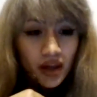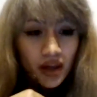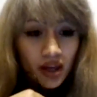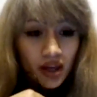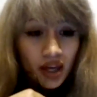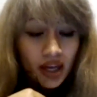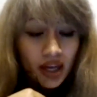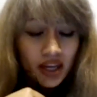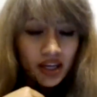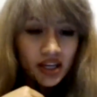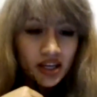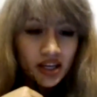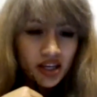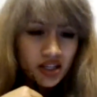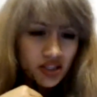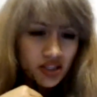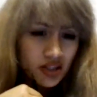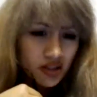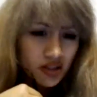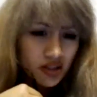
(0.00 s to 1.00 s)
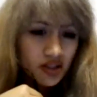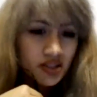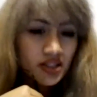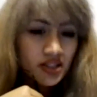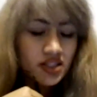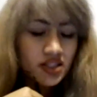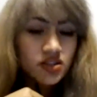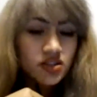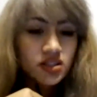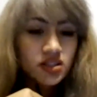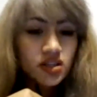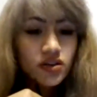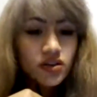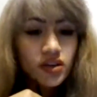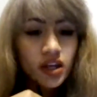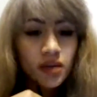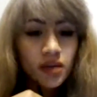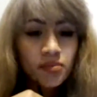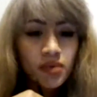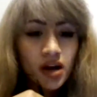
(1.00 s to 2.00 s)
In addition, the social
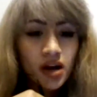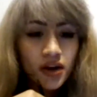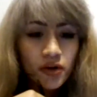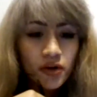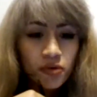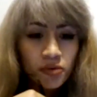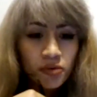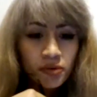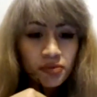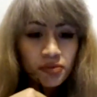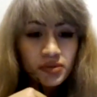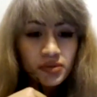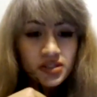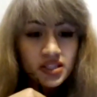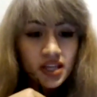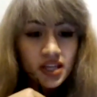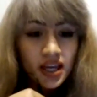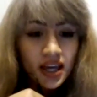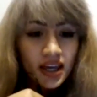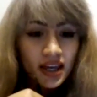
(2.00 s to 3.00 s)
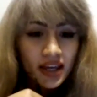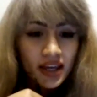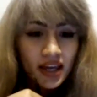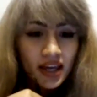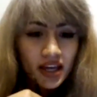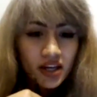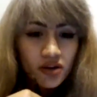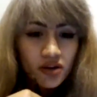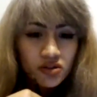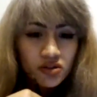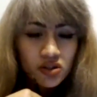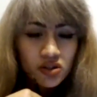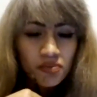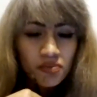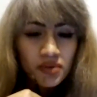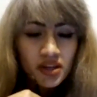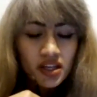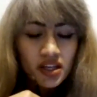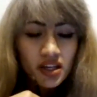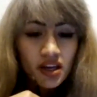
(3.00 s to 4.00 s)
environment can also
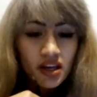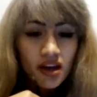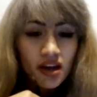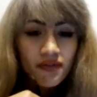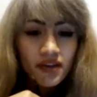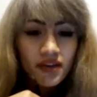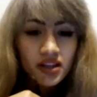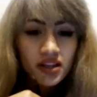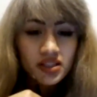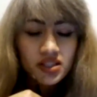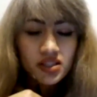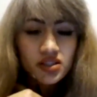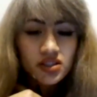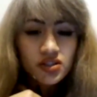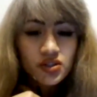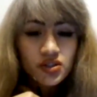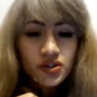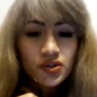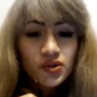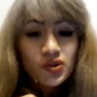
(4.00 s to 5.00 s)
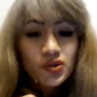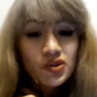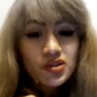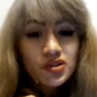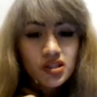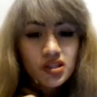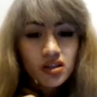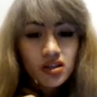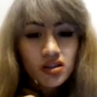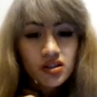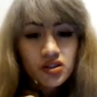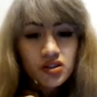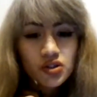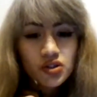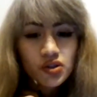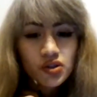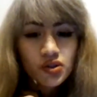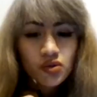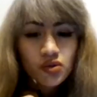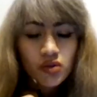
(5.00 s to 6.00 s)
be affected due
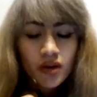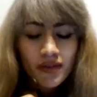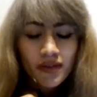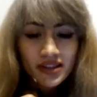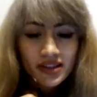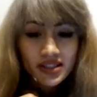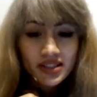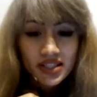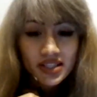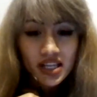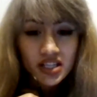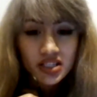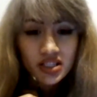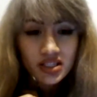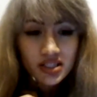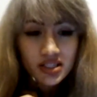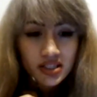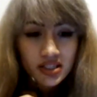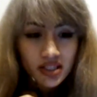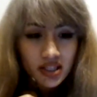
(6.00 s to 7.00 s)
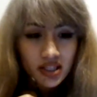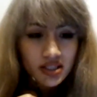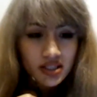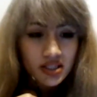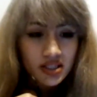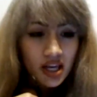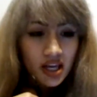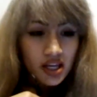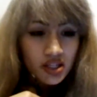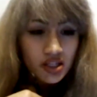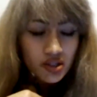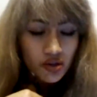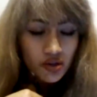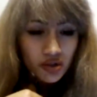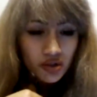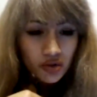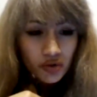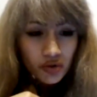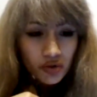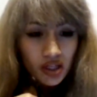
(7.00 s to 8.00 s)
to globalization, since
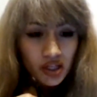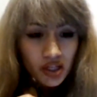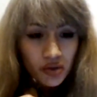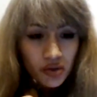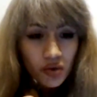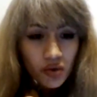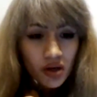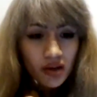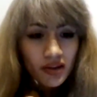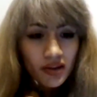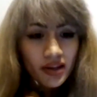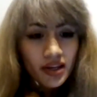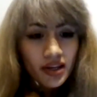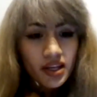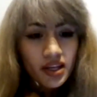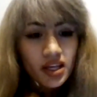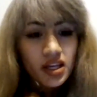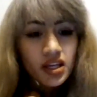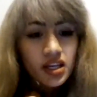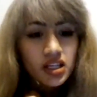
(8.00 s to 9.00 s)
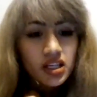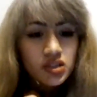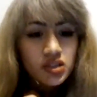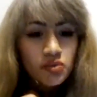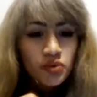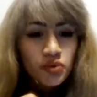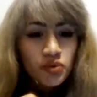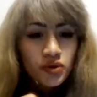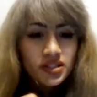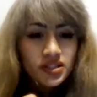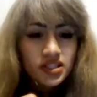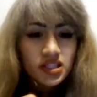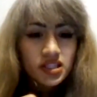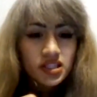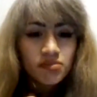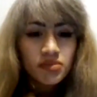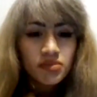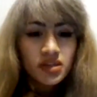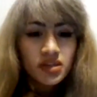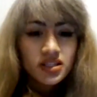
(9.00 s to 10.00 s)
social inequality in the present
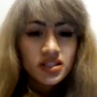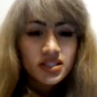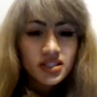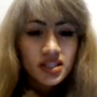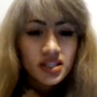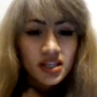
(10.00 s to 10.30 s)
means